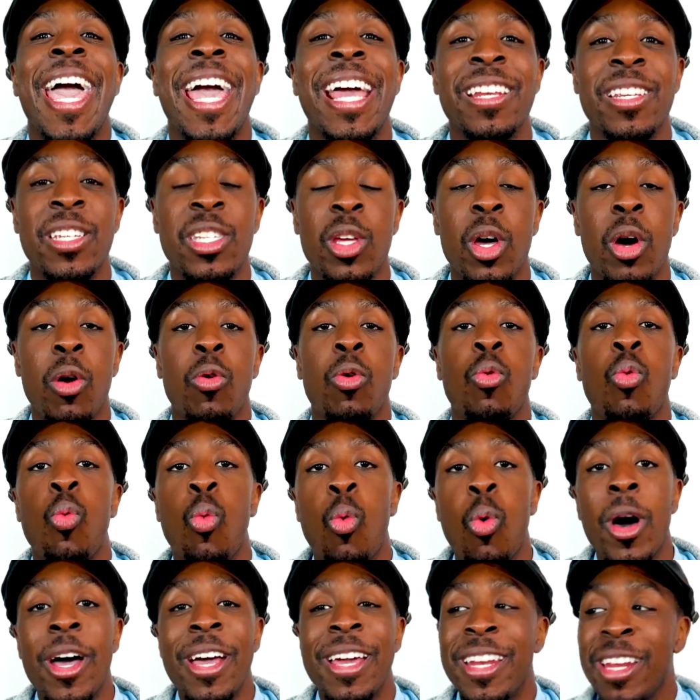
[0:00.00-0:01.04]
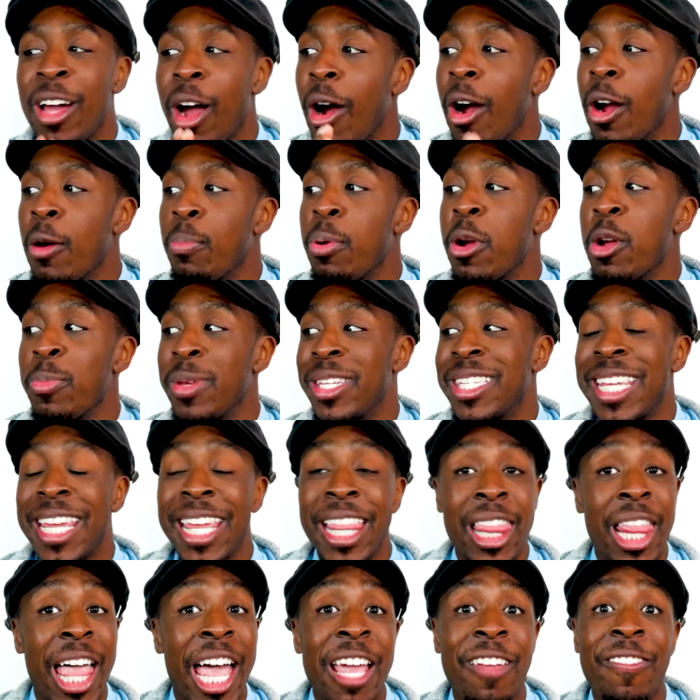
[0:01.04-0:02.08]
And so what our purpose
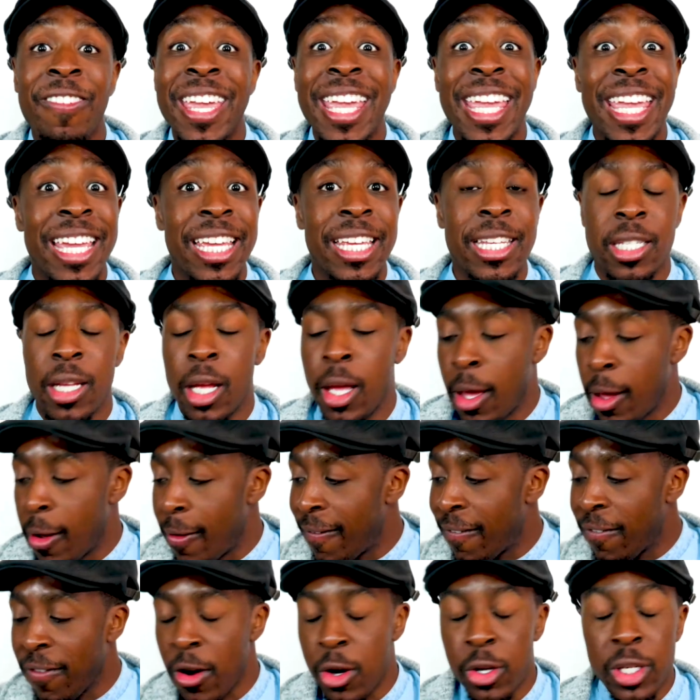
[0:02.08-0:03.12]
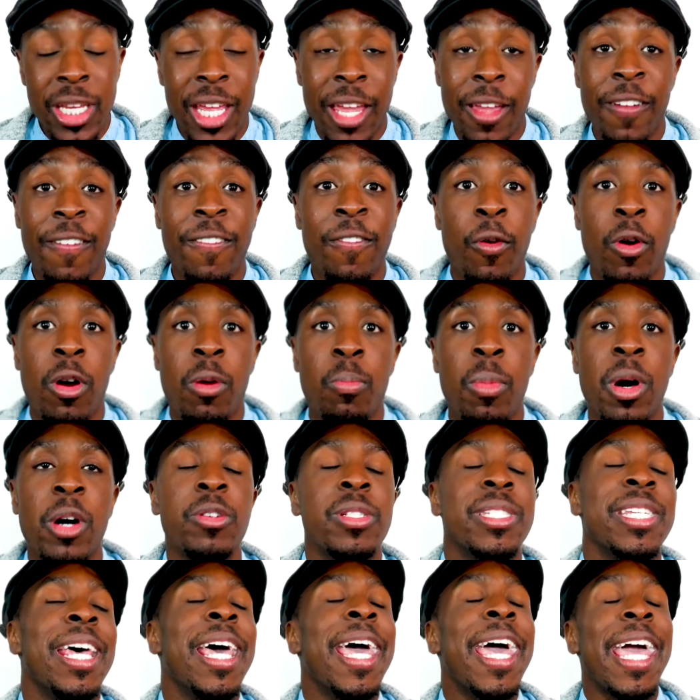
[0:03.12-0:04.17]
in life is, first and
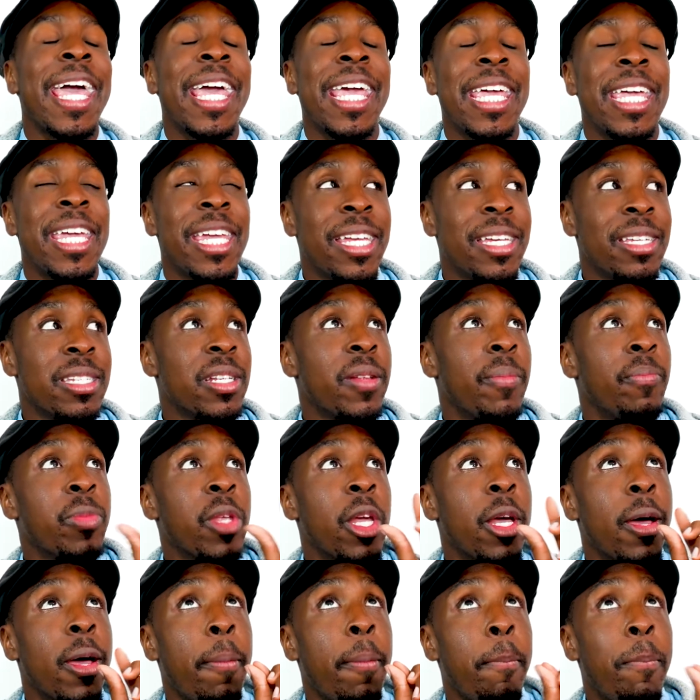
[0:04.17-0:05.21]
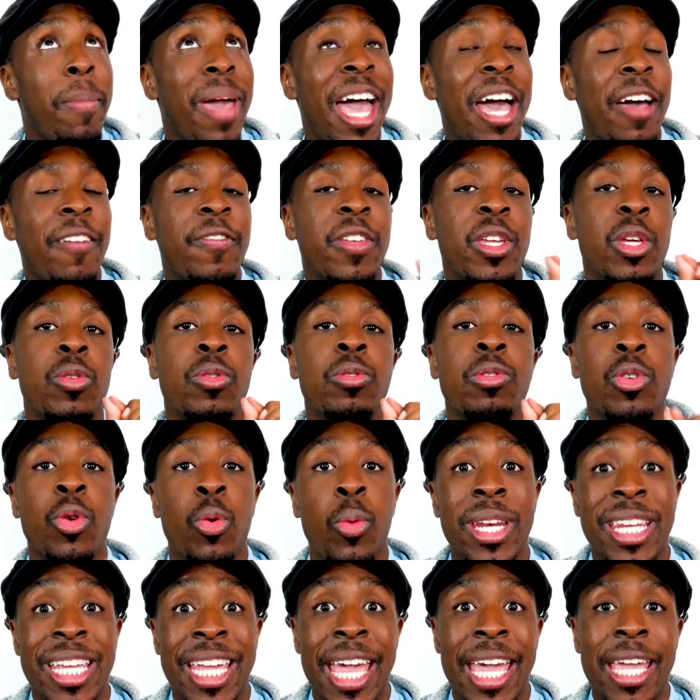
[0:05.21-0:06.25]
foremost, is Matthew
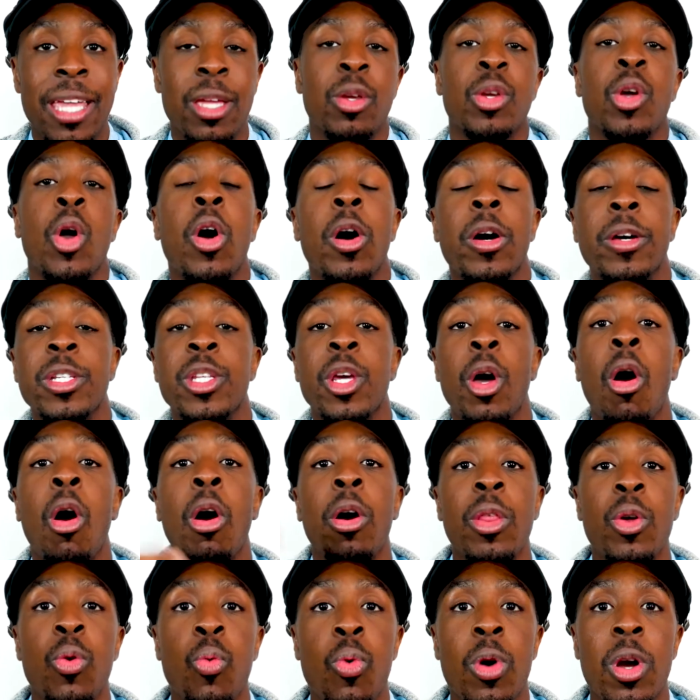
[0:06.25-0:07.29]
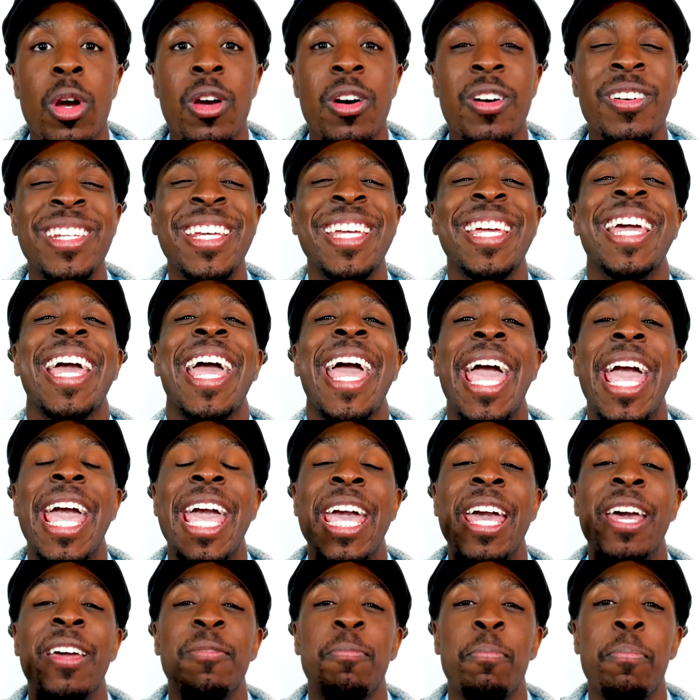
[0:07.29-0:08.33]
twenty-eight. Go out into all the world
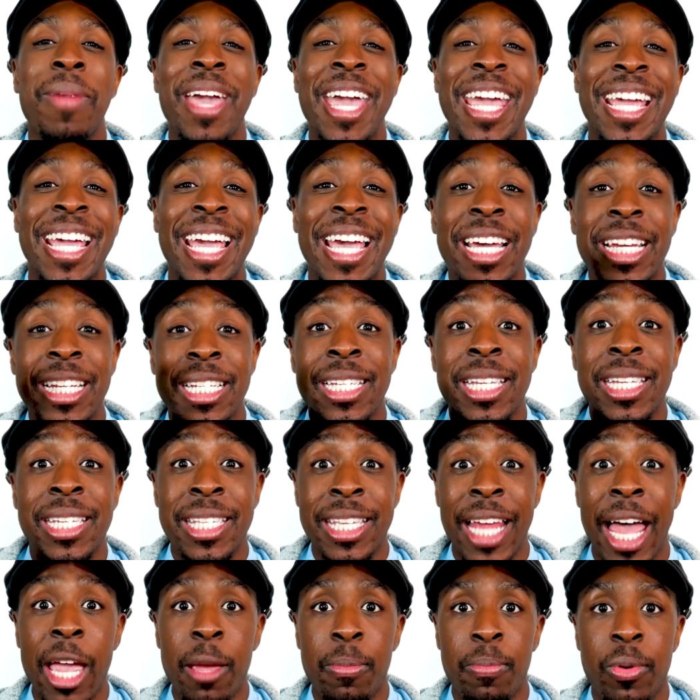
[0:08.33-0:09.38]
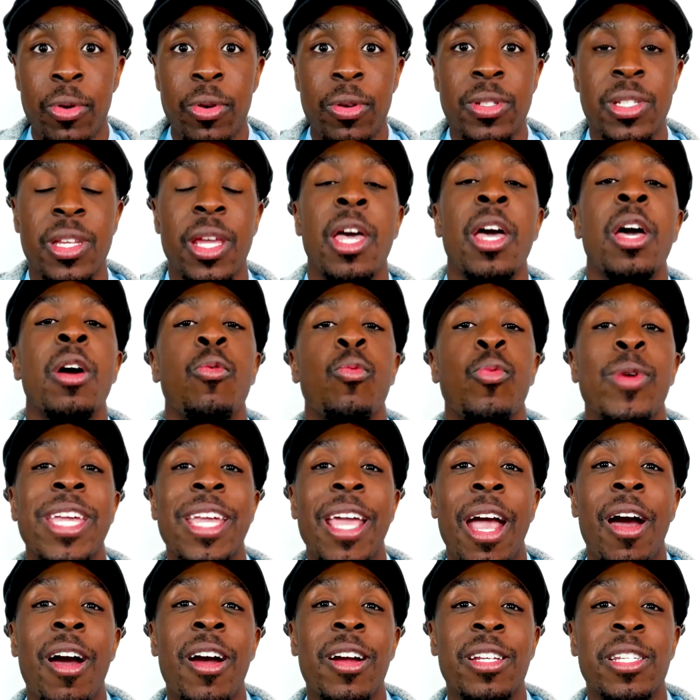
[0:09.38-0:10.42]
and make disciples.
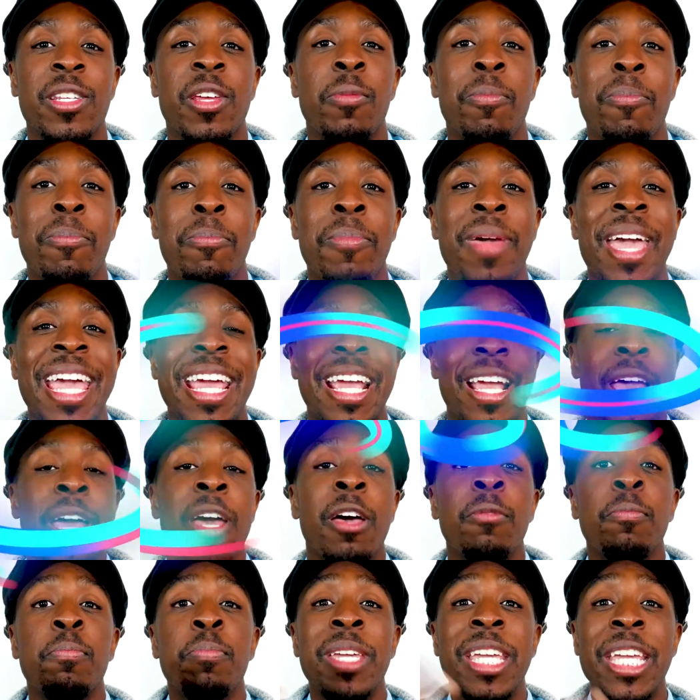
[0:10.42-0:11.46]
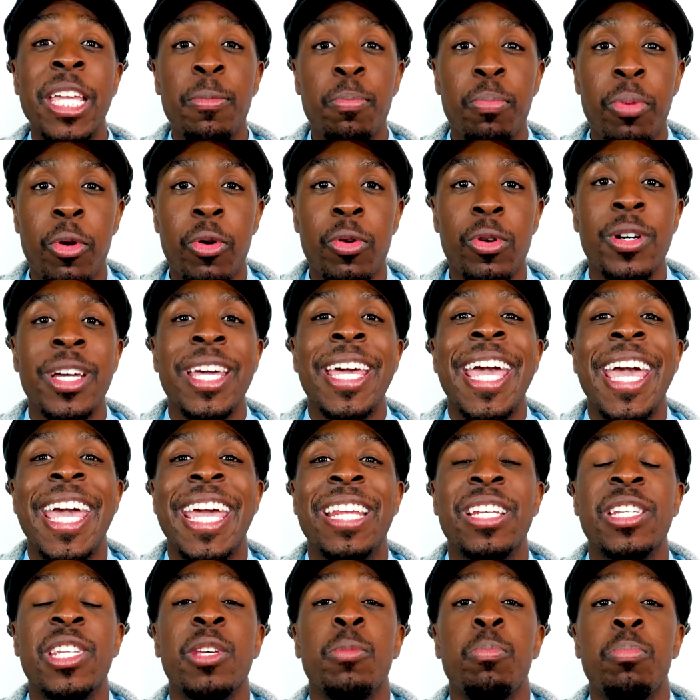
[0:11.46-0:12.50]
We are to make people
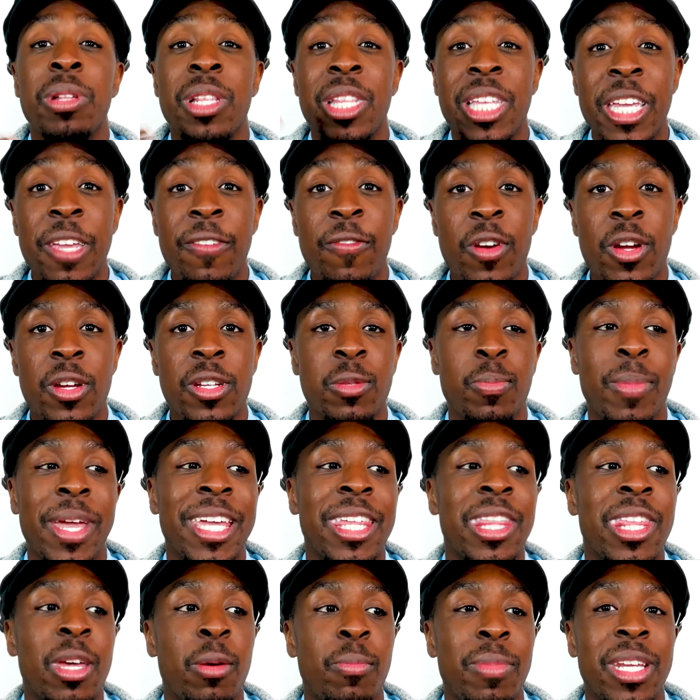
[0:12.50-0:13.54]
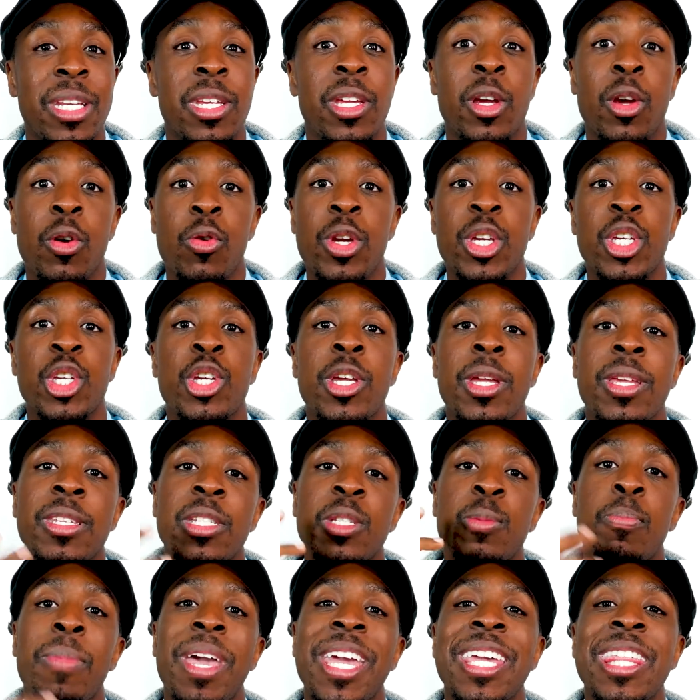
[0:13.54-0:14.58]
into believers, make them into
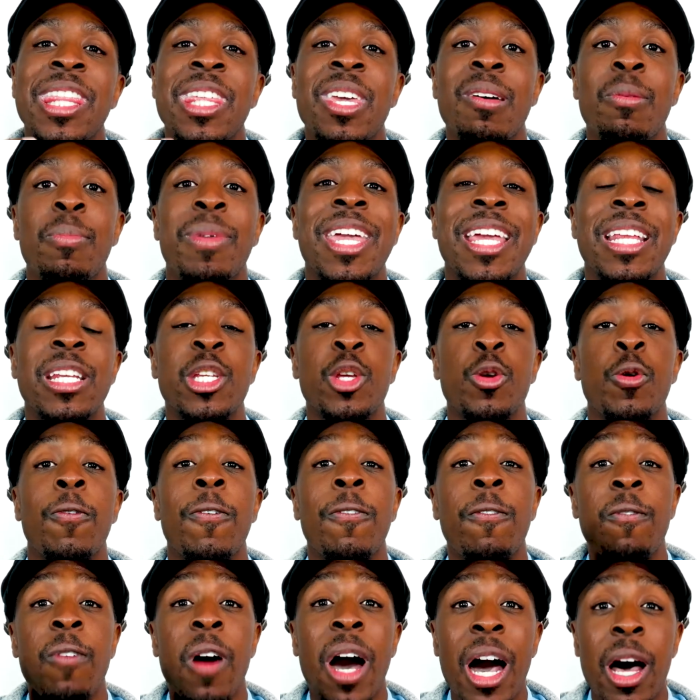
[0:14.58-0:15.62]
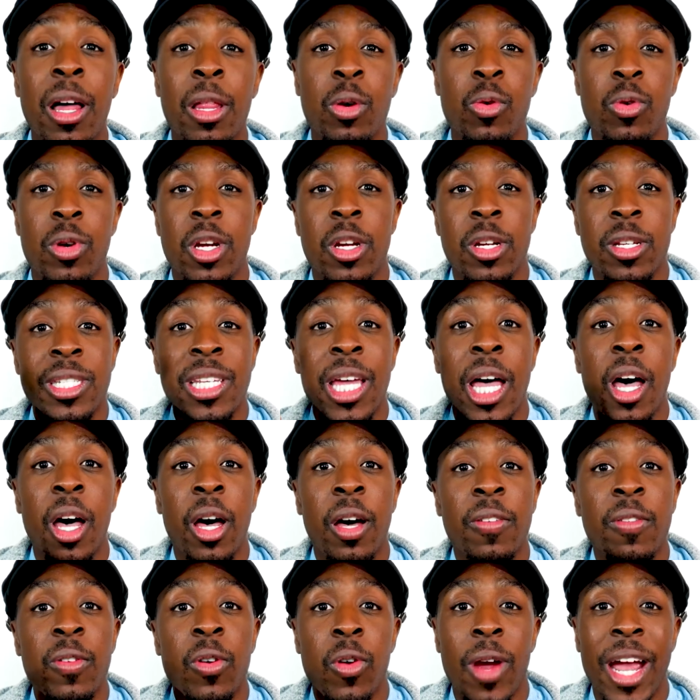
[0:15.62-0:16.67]
Christians, make them into followers
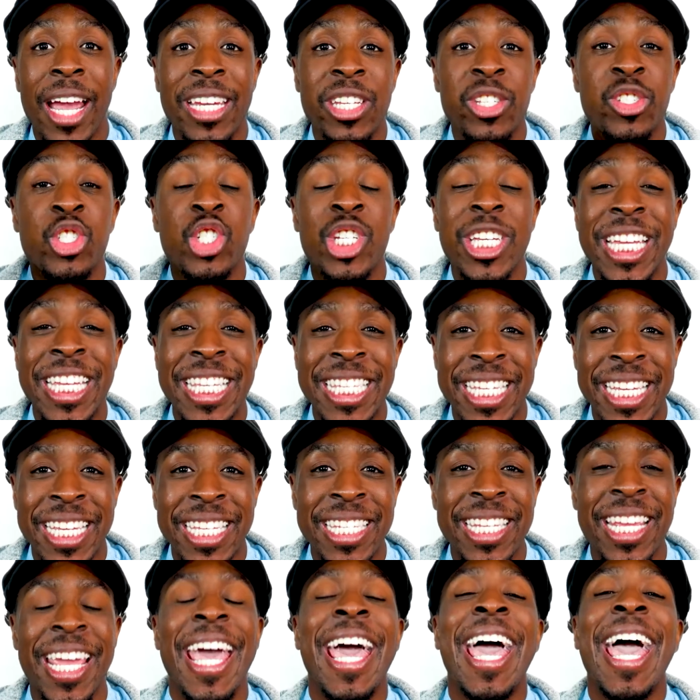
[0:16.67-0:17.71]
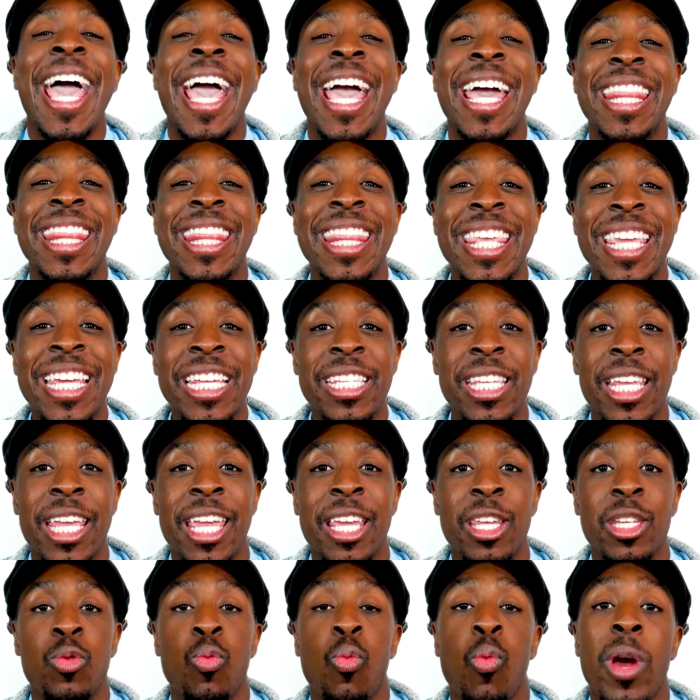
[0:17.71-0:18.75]
of Christ Jesus. And this
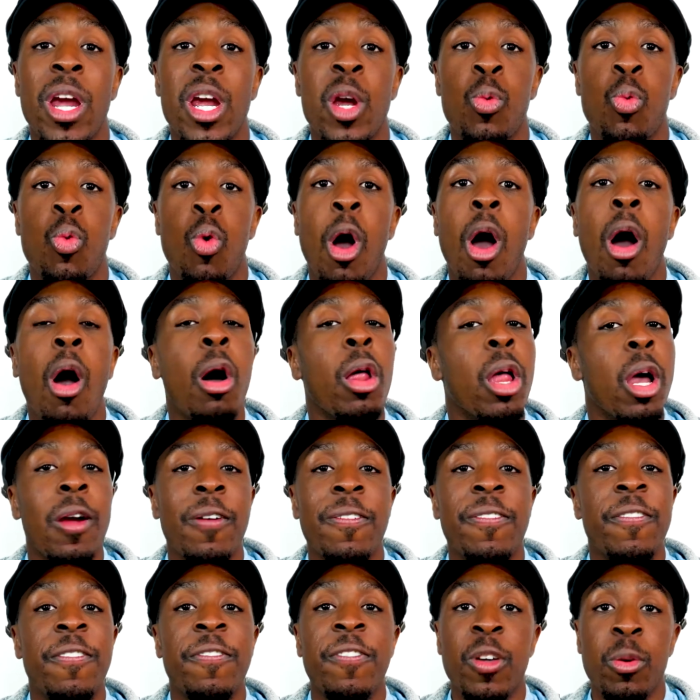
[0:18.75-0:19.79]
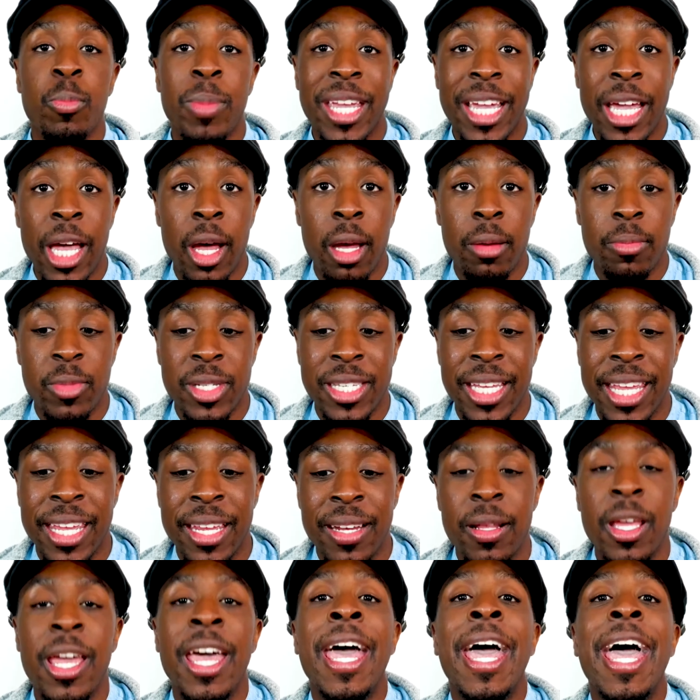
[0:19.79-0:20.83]
is where all our fulfillment comes
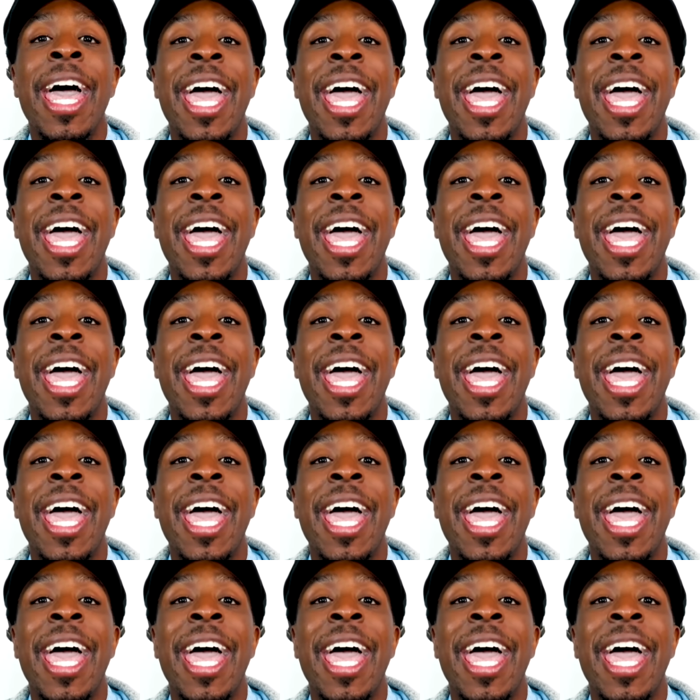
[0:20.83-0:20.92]
in.